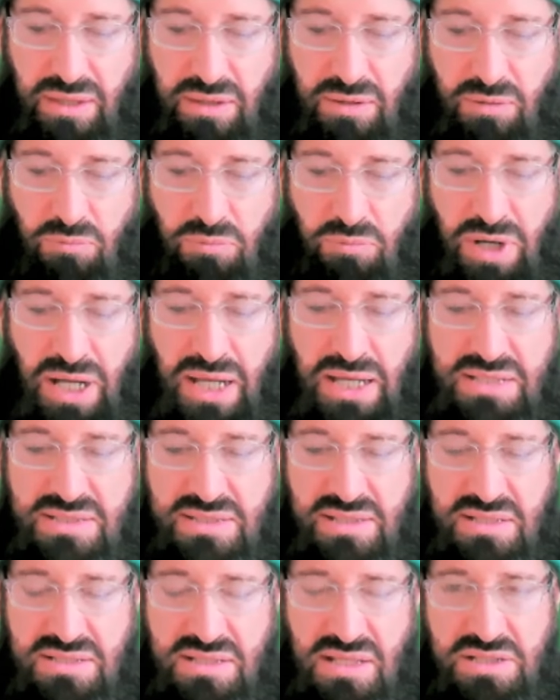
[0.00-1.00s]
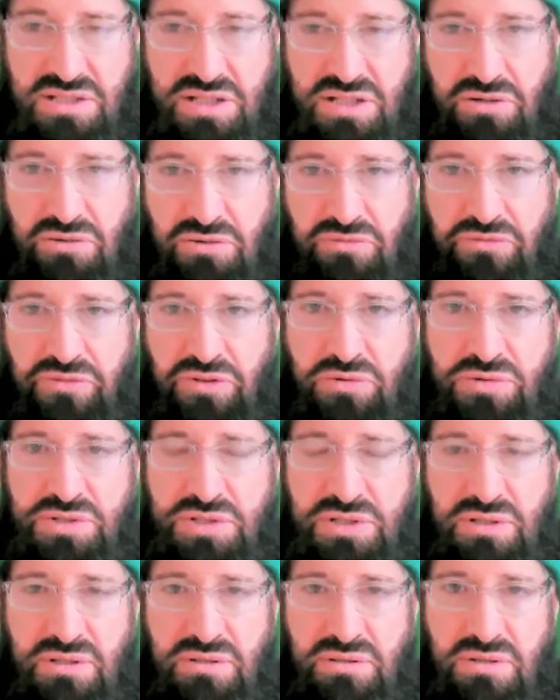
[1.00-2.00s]
why is there such a
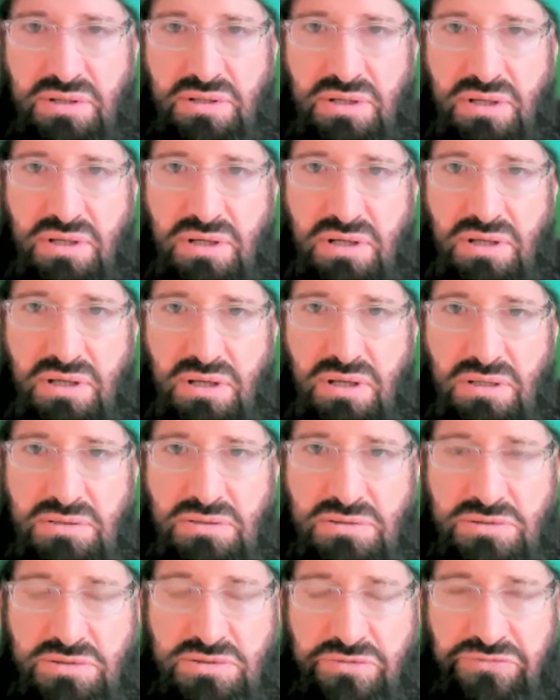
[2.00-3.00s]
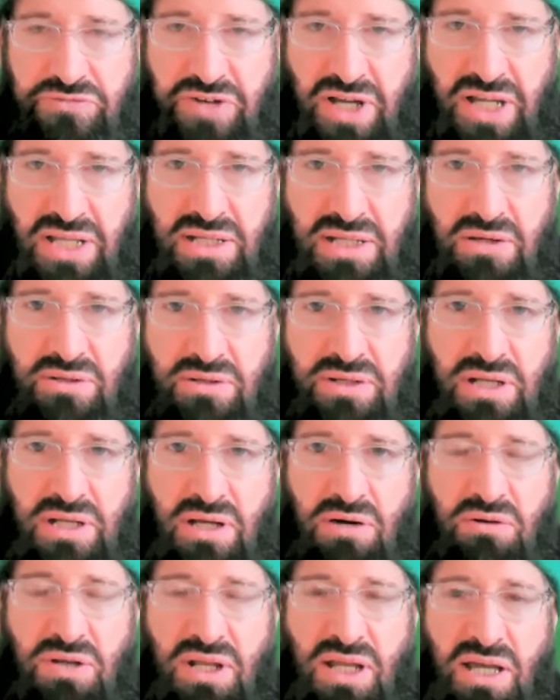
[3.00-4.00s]
confusion to find out in
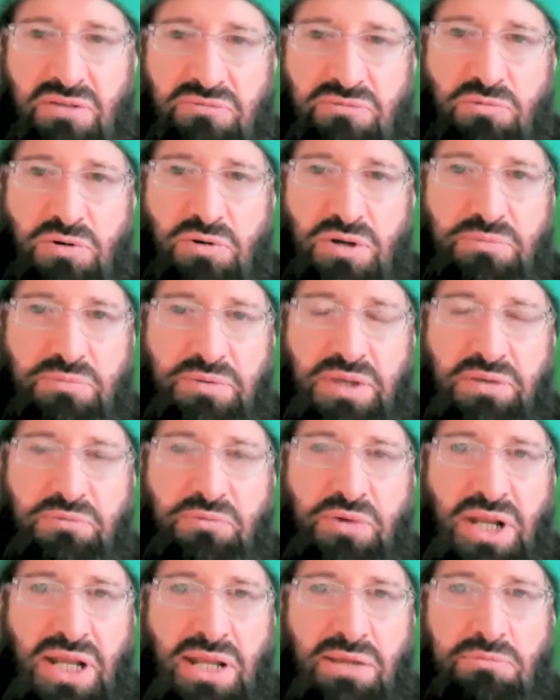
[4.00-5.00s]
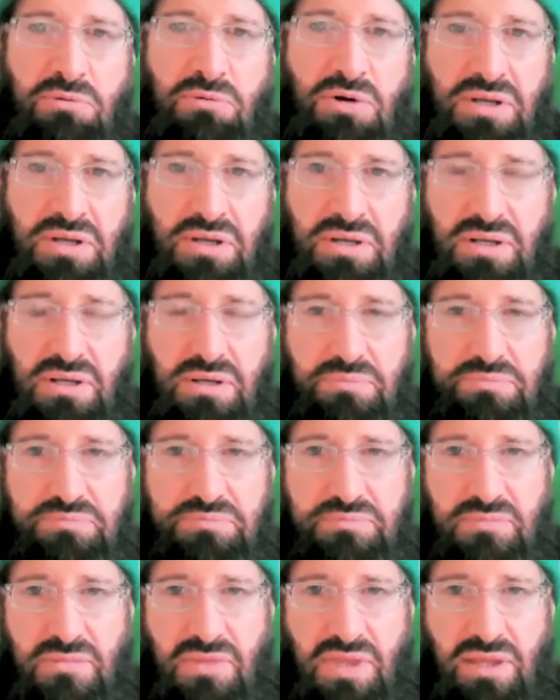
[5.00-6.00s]
our life what we really want?
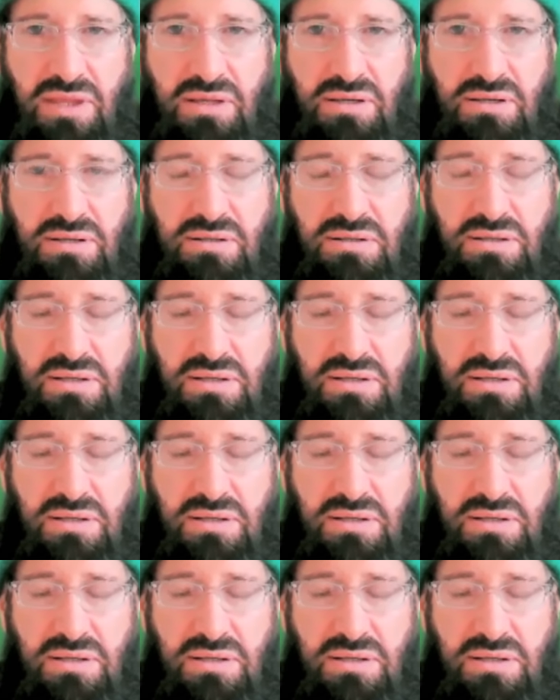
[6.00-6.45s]
Yeah.